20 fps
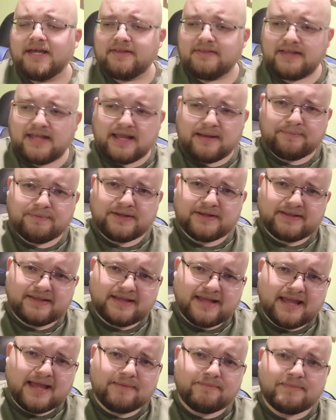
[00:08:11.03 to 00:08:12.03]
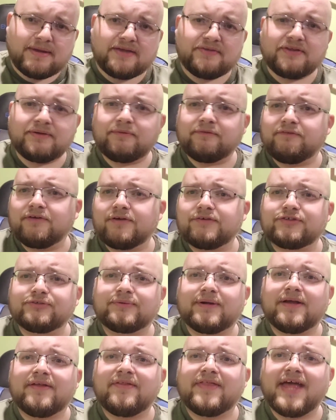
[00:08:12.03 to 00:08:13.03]
The gameplay in the game mainly revolves
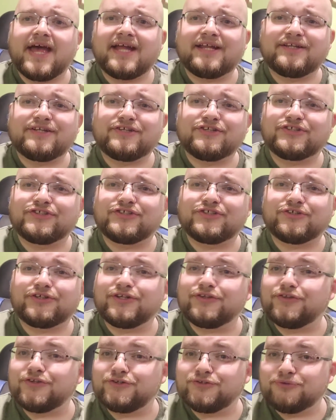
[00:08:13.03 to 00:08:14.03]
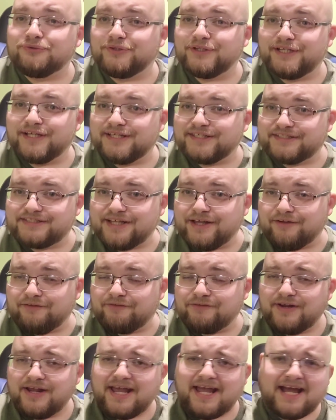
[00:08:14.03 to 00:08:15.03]
around that concerning the dueling
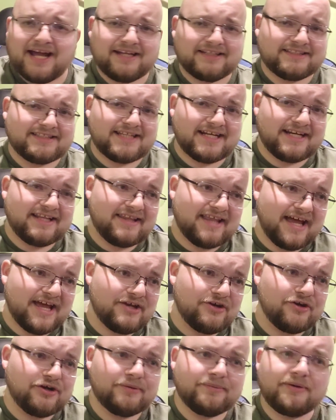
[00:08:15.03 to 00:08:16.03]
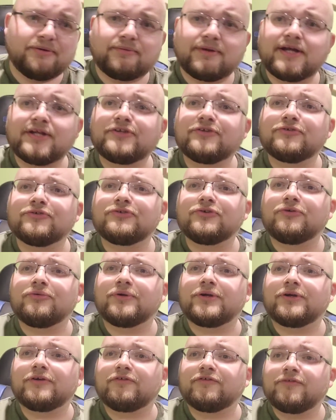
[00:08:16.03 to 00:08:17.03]
itself. Outside of that, you're going to be riding your Duel
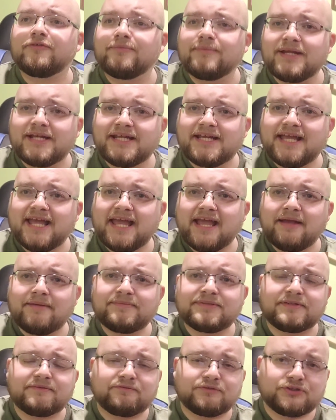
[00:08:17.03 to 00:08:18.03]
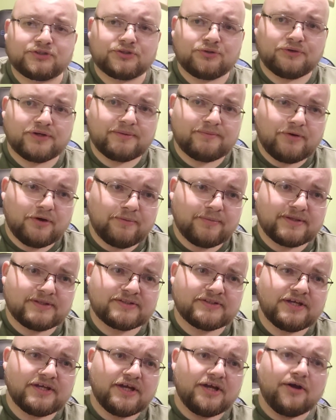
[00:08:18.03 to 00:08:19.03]
Runner for mini-games and for story
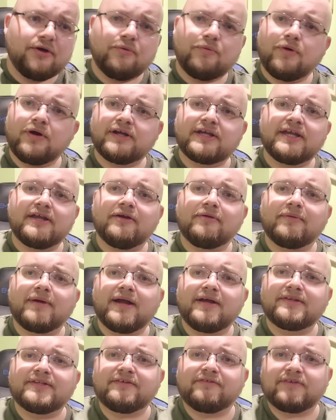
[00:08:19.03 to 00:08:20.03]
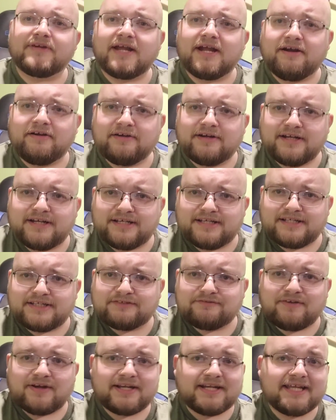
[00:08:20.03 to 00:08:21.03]
moments, walking around different
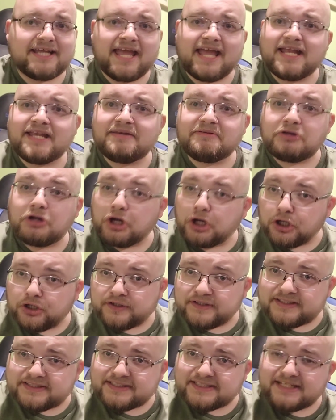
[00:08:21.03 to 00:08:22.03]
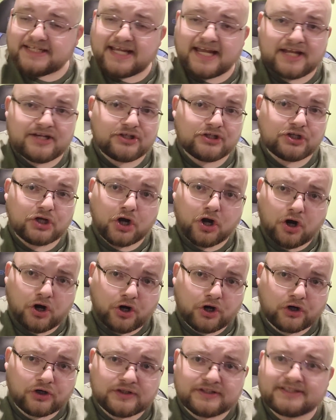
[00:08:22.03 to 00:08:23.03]
areas, finding hidden currency, hidden
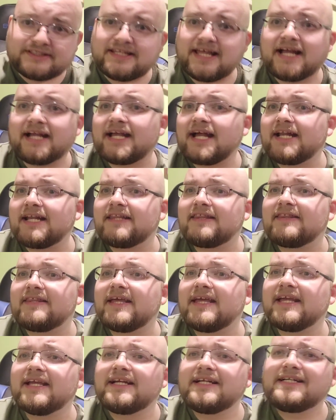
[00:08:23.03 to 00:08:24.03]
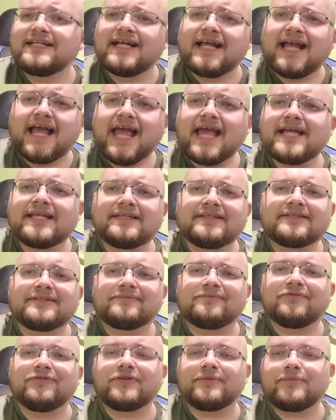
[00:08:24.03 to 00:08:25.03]
cards, that kind of thing. And
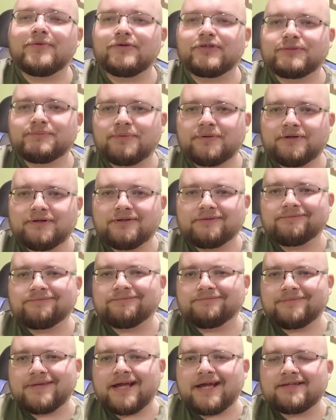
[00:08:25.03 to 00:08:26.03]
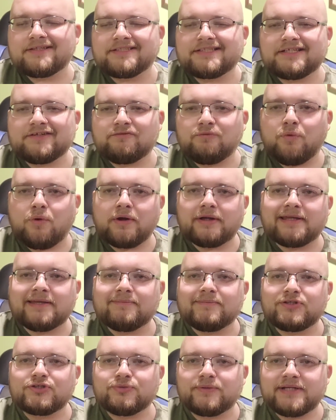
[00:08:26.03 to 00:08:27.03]
for the most part, outside of
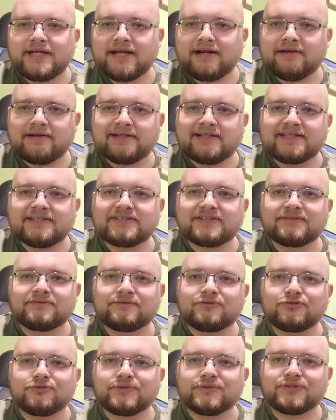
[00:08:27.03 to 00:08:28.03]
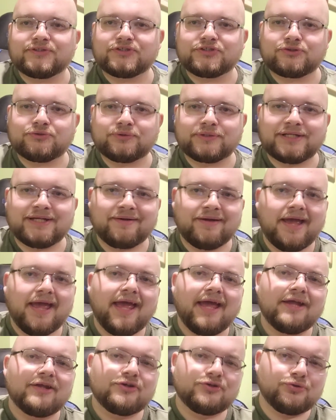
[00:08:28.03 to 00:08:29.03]
walking between areas and doing the story,
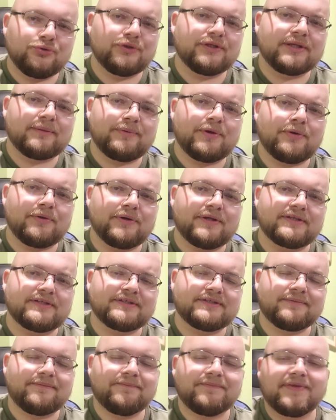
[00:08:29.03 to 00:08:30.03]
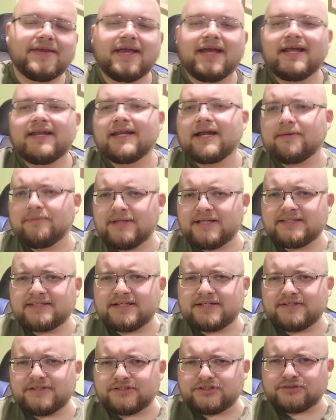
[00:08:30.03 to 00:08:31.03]
dueling opponents. Not really a
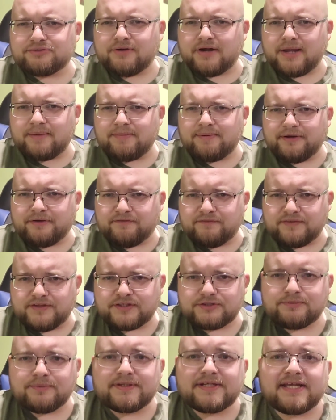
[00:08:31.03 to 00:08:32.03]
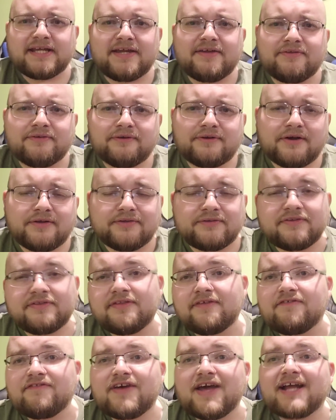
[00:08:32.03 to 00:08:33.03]
ton to describe here for this one either, other
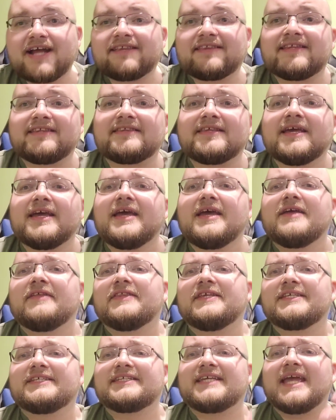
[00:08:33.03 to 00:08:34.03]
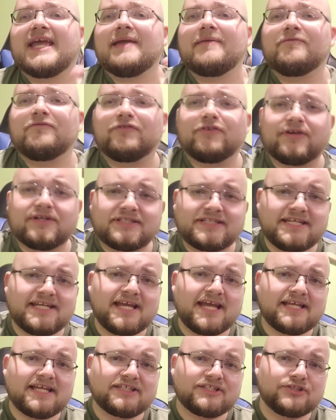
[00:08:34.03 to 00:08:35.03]
than the fact that this game, for a
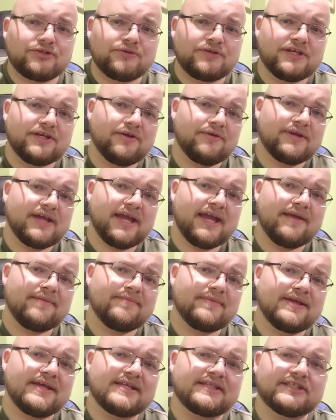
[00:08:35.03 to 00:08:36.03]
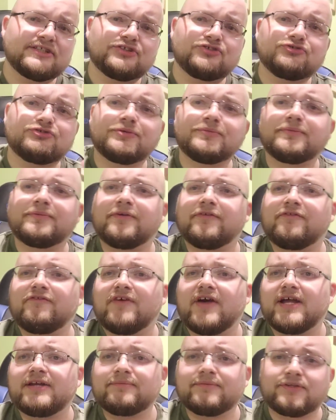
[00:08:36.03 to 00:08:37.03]
DS Yu-Gi-Oh game, is extremely
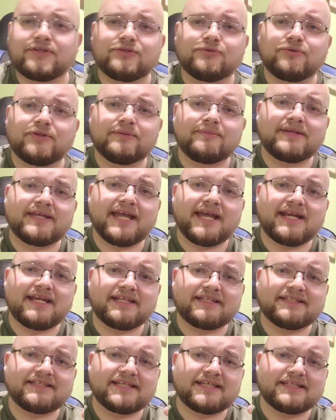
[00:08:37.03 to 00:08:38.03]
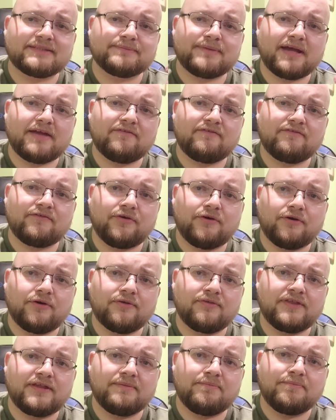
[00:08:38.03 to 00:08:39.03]
refined with the dueling mechanics, and is by
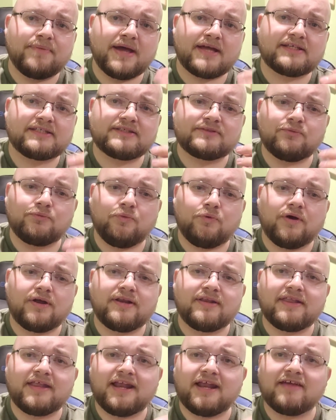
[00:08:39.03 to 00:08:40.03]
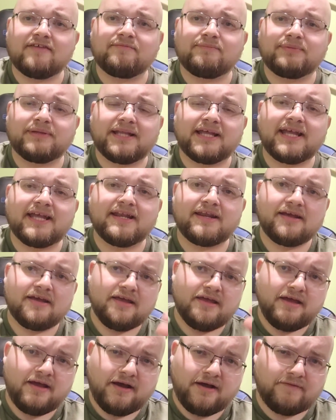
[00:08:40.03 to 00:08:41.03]
far the best one that I've played
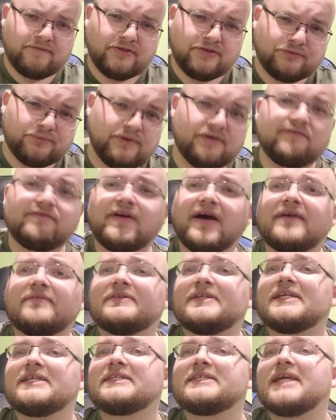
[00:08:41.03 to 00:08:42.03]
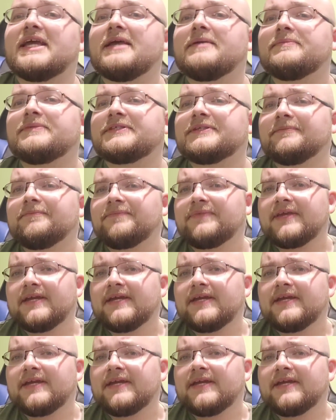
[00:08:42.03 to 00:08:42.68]
of the 3 5Ds games.